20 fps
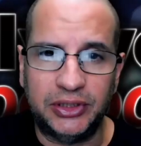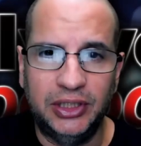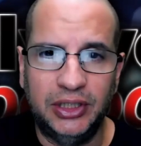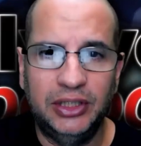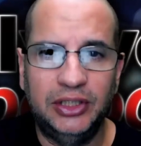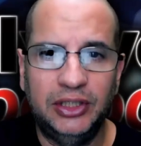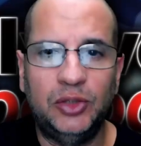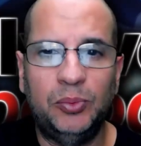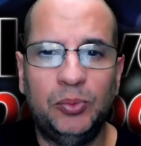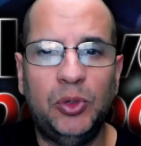
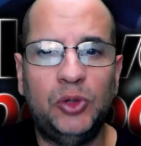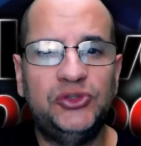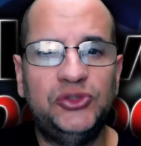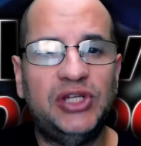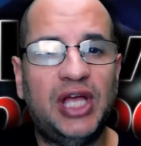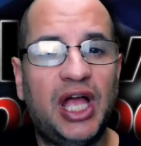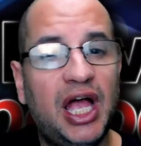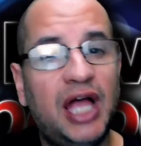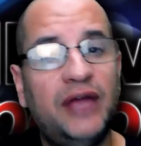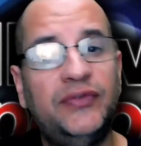The most
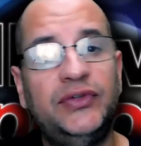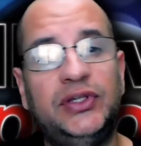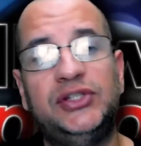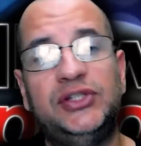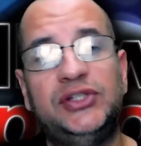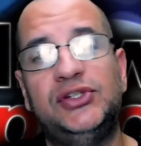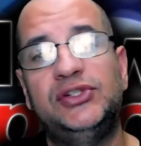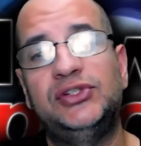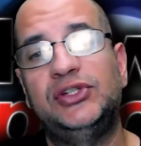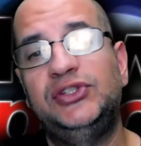obvious is
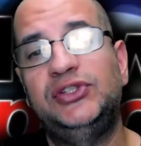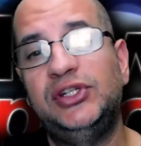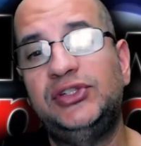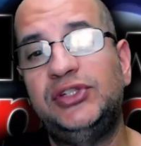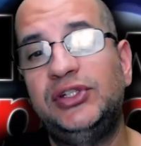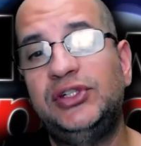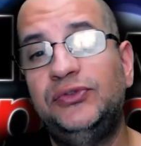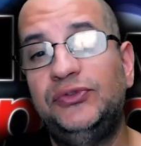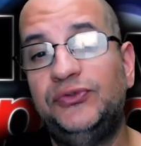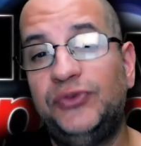a
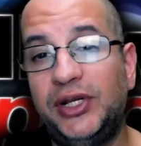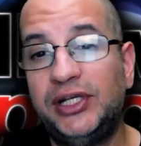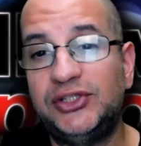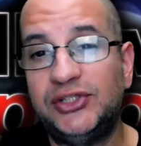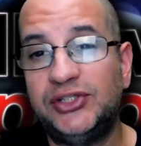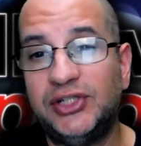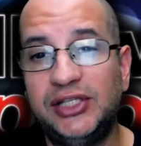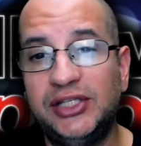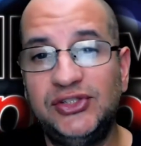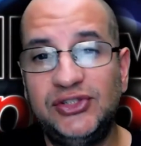
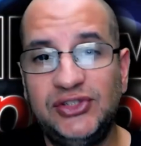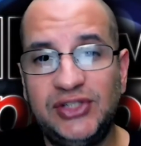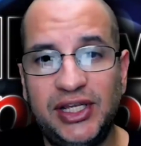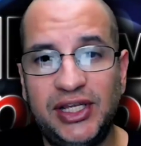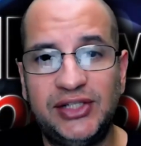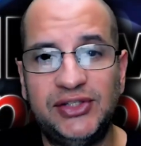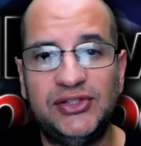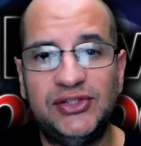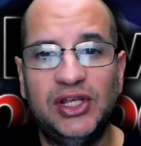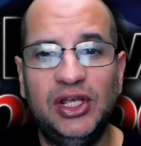disenfranchised
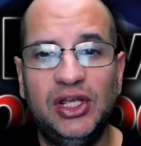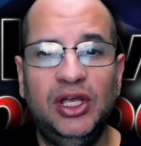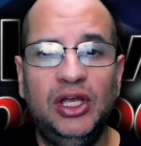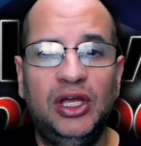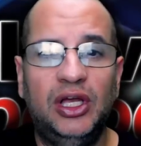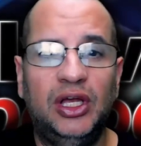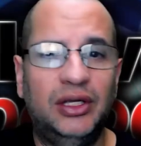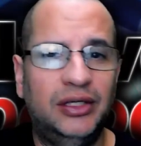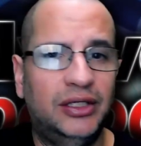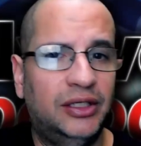sense
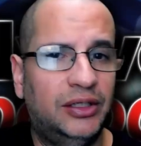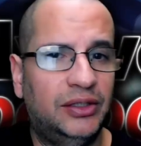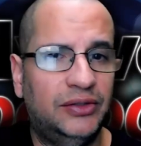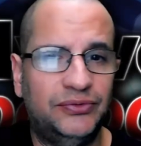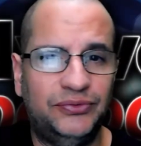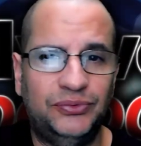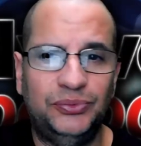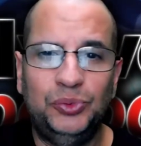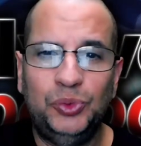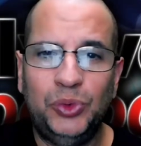of
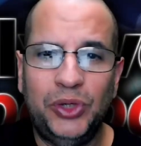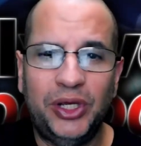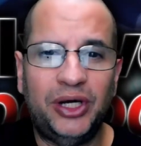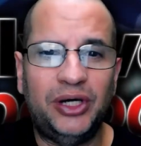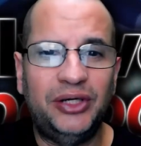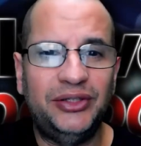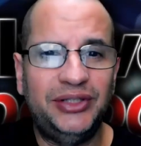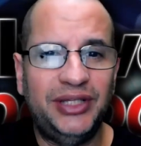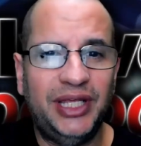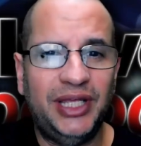where
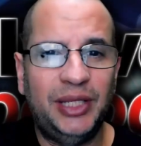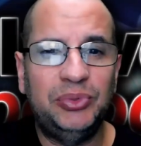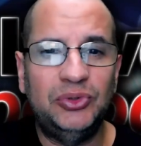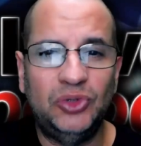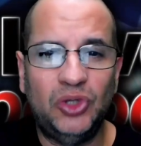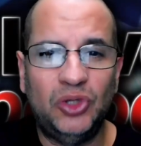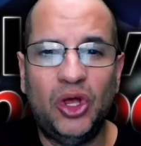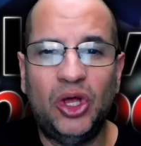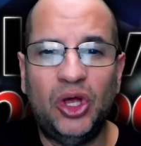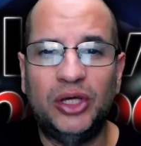they
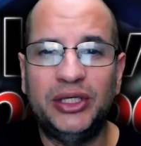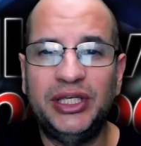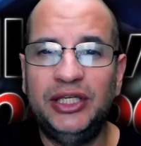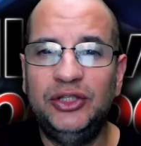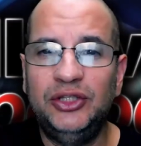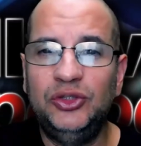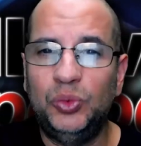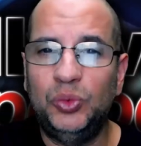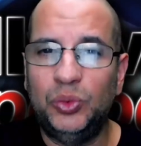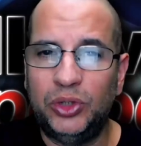belong in the
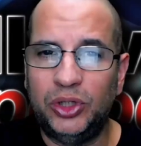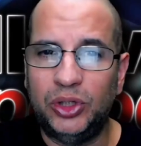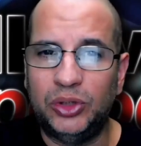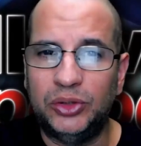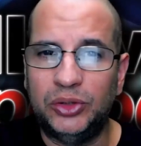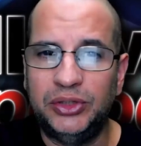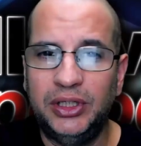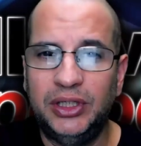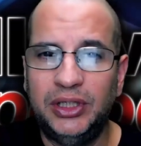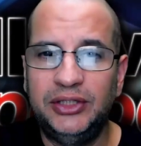world.
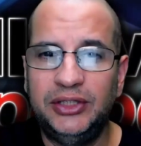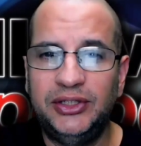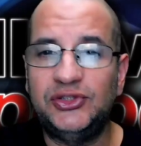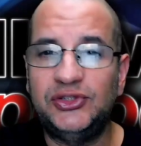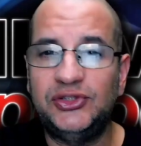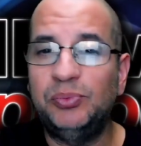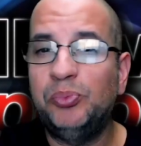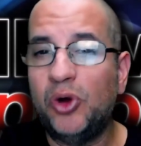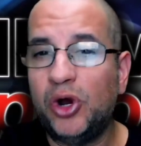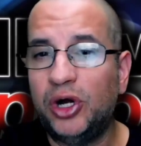This in
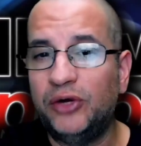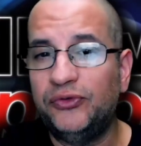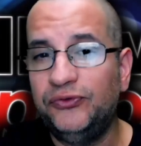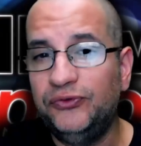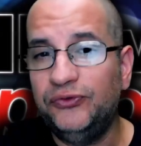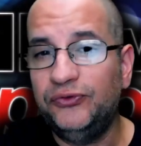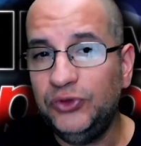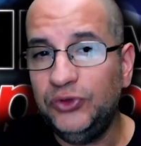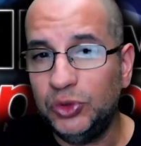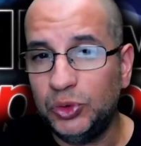part
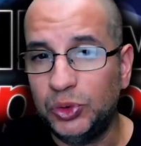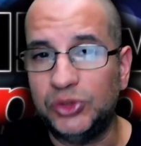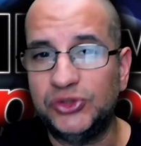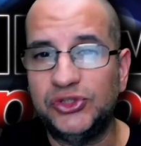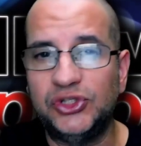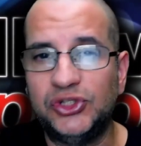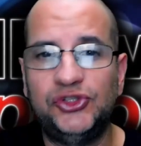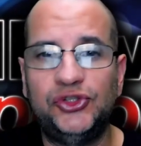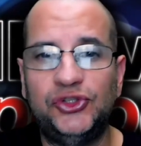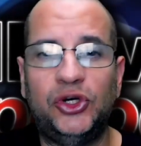fuels a
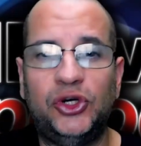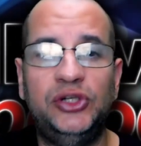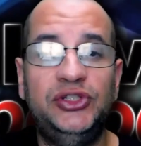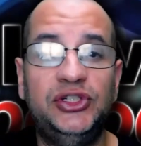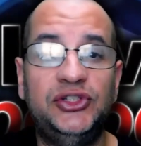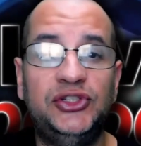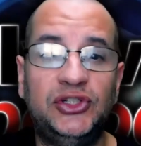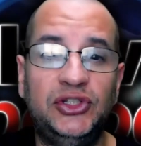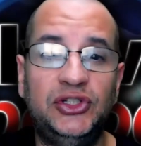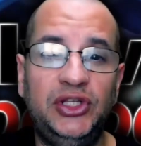certain
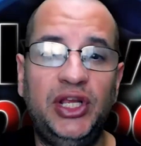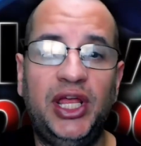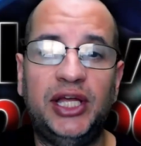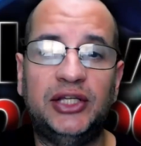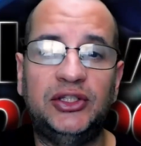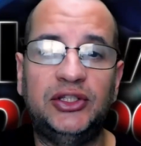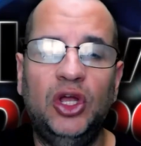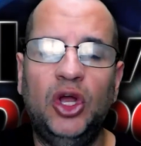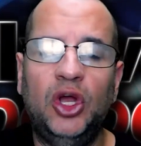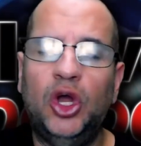disconnect
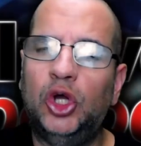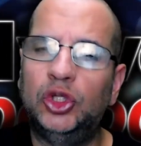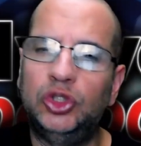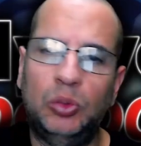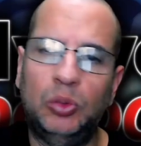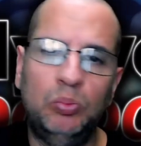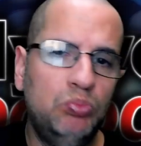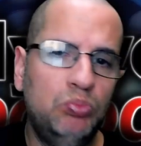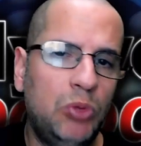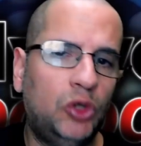on the
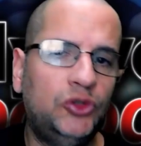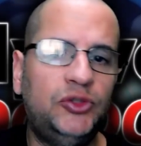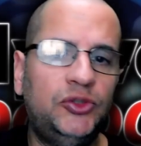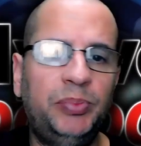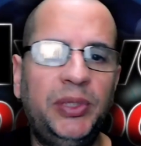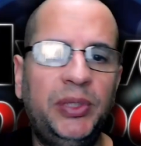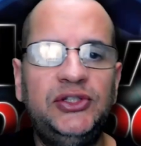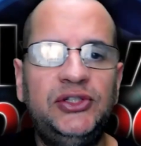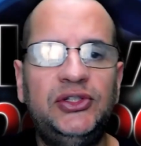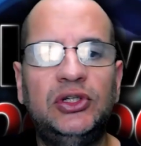most
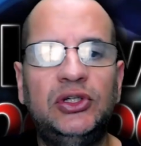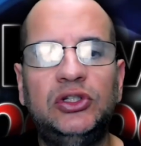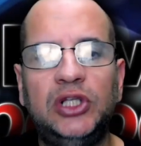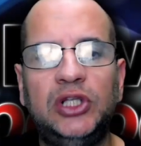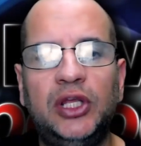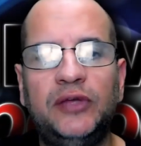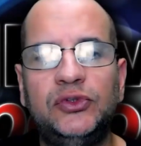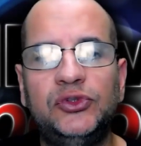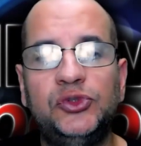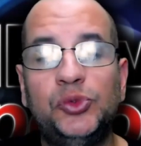basic
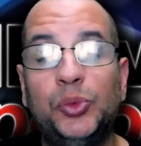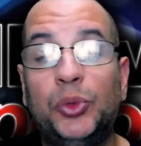levels where